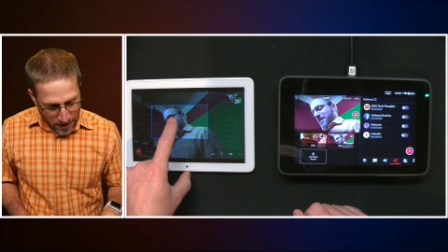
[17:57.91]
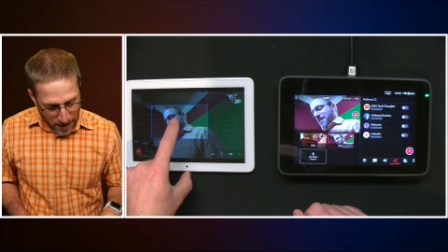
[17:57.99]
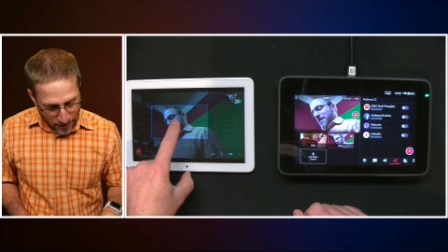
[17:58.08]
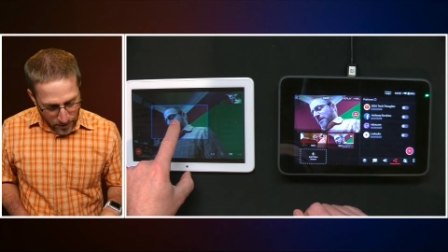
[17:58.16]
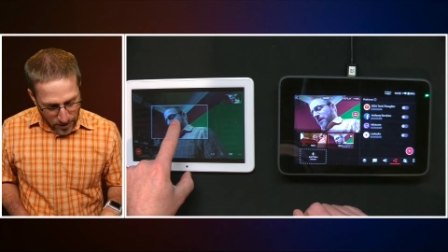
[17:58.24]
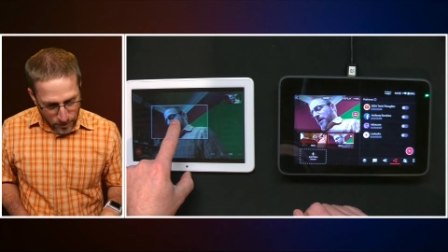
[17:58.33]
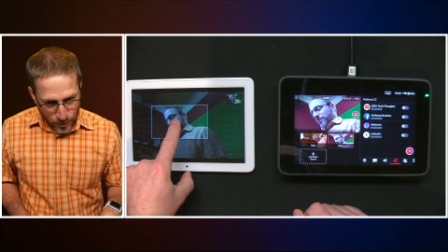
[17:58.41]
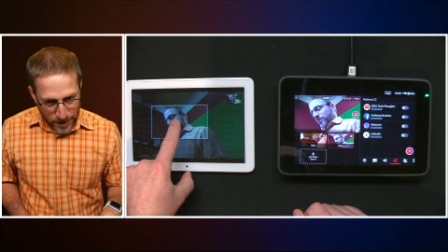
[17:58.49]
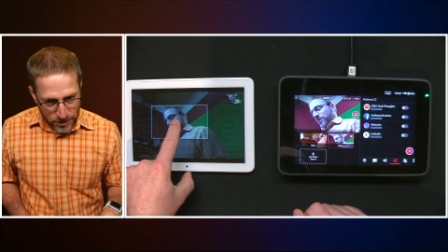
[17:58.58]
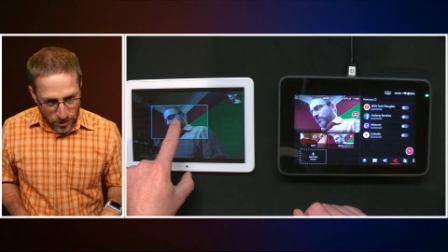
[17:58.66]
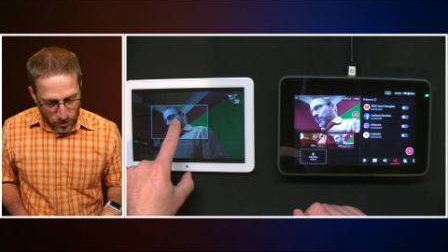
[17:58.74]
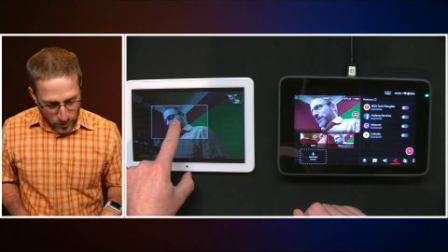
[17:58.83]
I'm going to
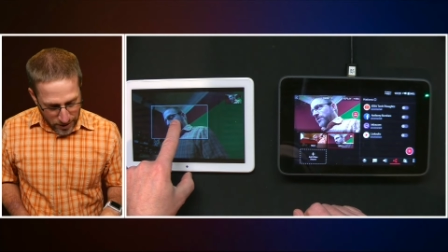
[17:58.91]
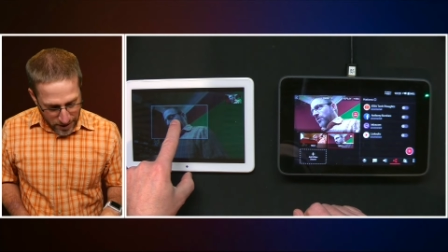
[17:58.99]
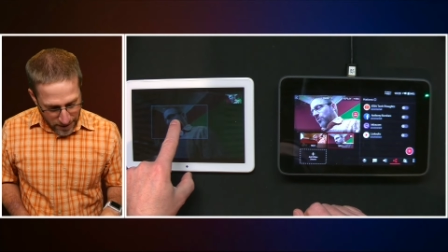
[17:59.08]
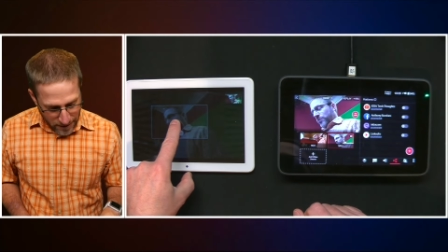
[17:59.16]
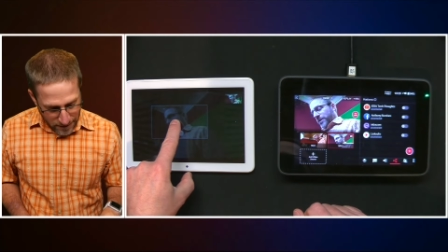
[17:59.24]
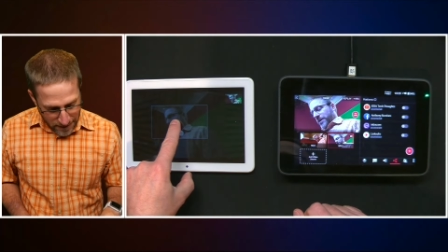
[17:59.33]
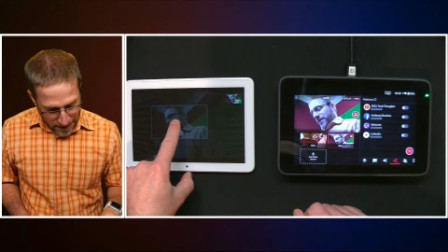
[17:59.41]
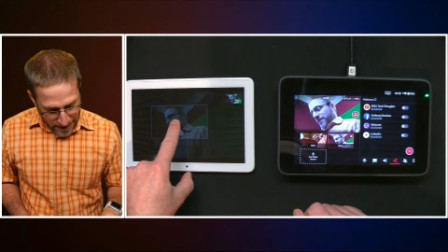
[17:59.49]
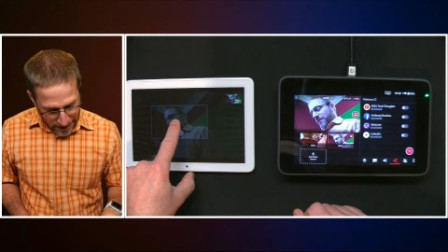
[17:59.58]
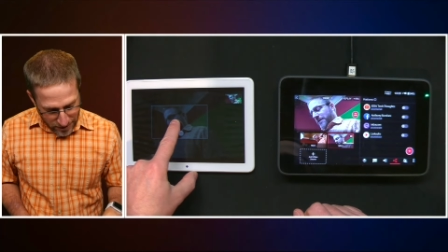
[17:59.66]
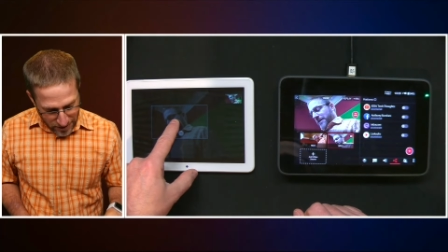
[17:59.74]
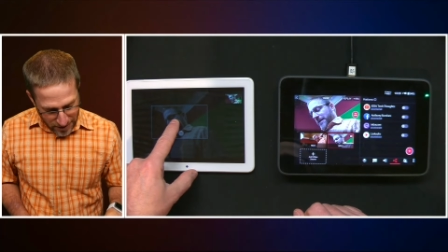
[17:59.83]
press hold here.
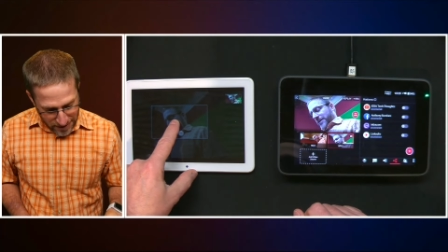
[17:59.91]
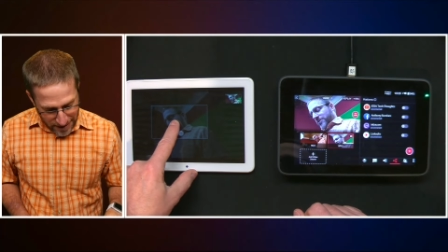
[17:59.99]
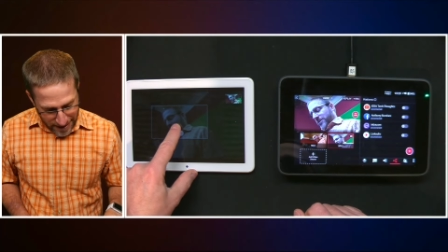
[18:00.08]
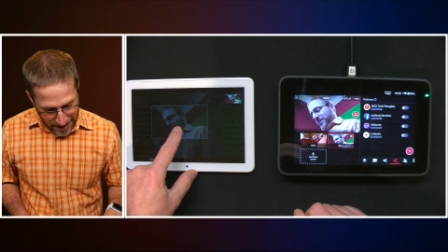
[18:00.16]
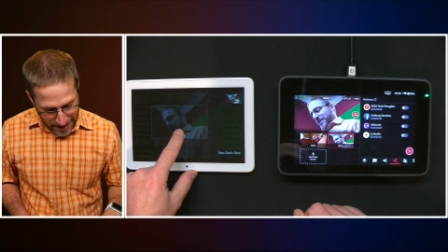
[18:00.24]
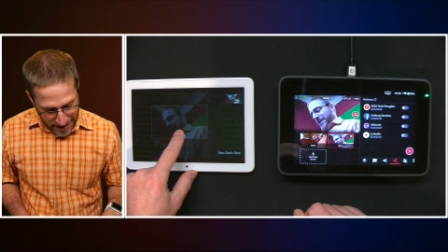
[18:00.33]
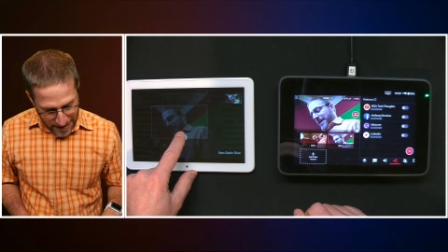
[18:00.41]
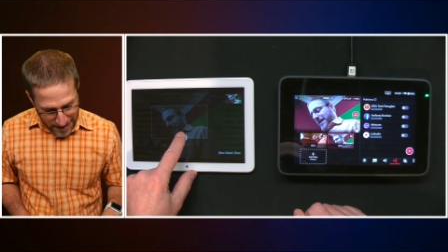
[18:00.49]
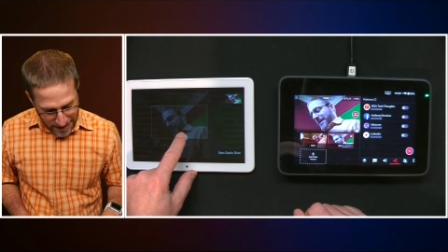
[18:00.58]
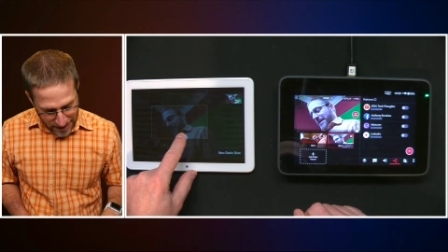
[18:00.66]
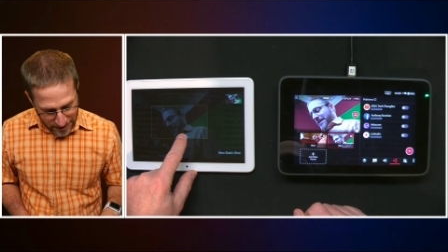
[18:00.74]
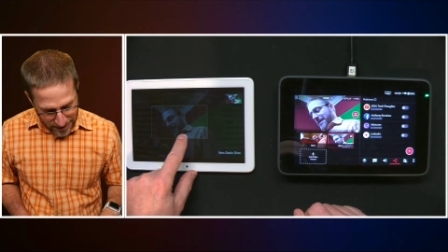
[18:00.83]
It's going to say
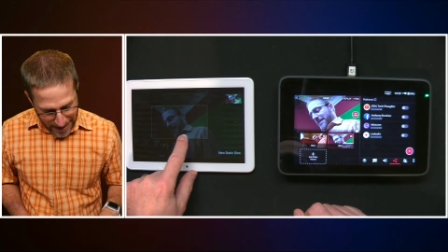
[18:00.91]
there's